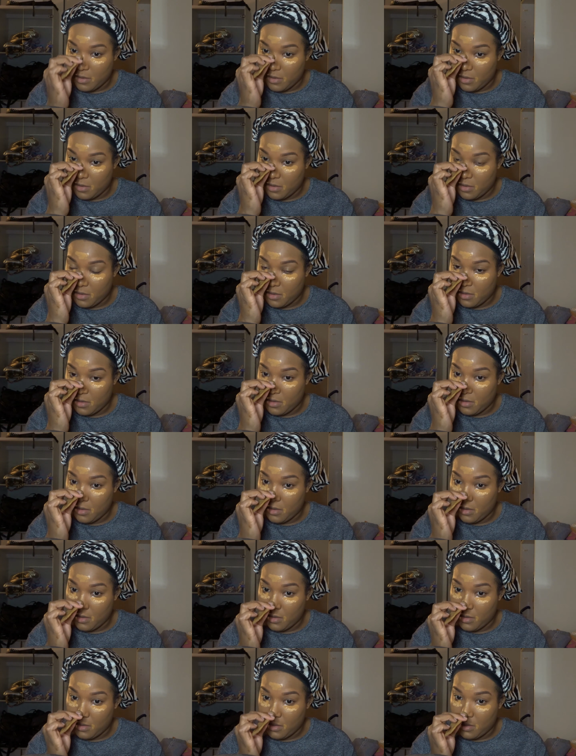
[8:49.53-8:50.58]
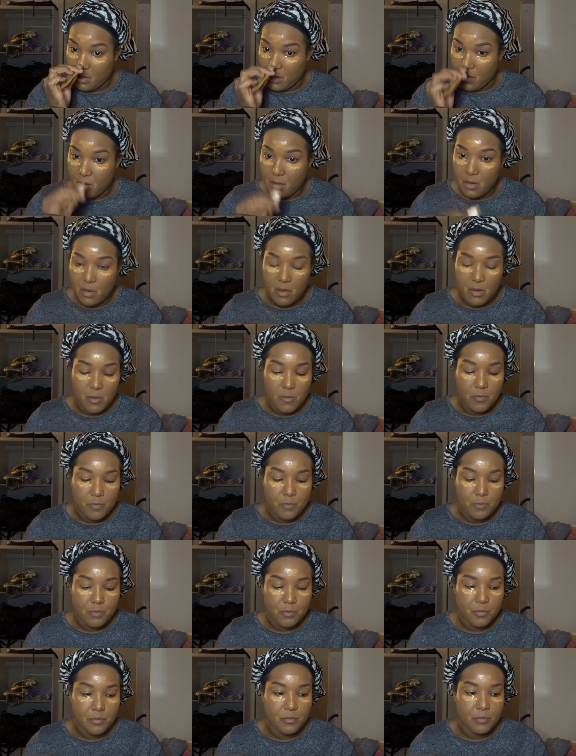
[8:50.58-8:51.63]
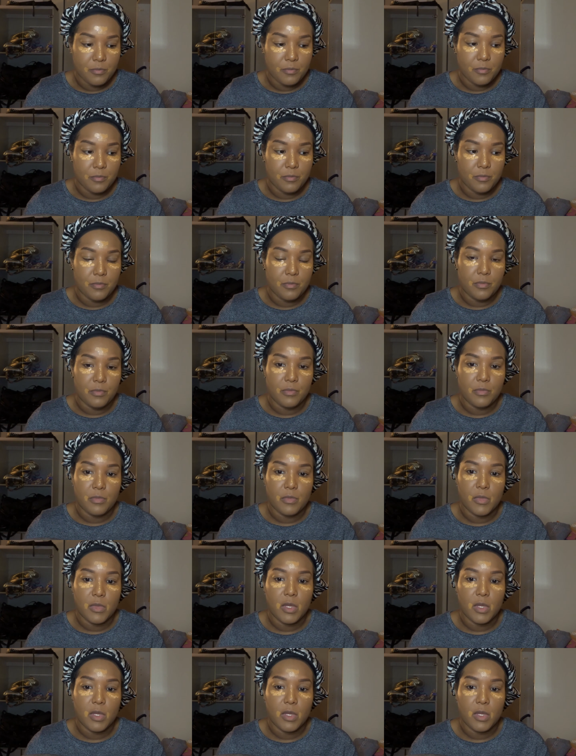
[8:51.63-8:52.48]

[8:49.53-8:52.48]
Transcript: (no one is talking)